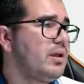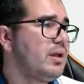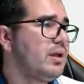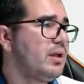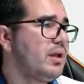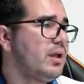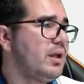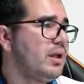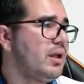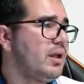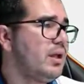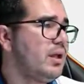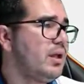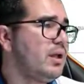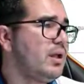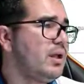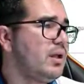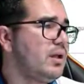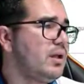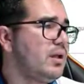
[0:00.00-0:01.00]

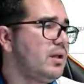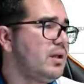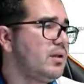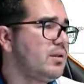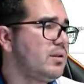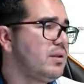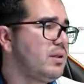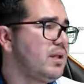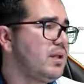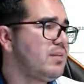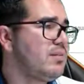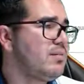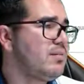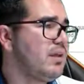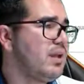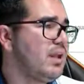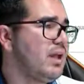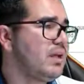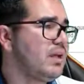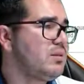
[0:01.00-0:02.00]
And let's
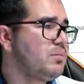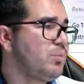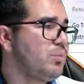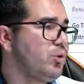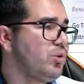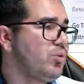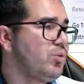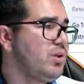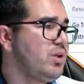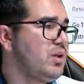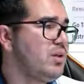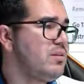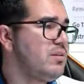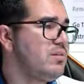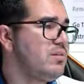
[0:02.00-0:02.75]
select Portuguese.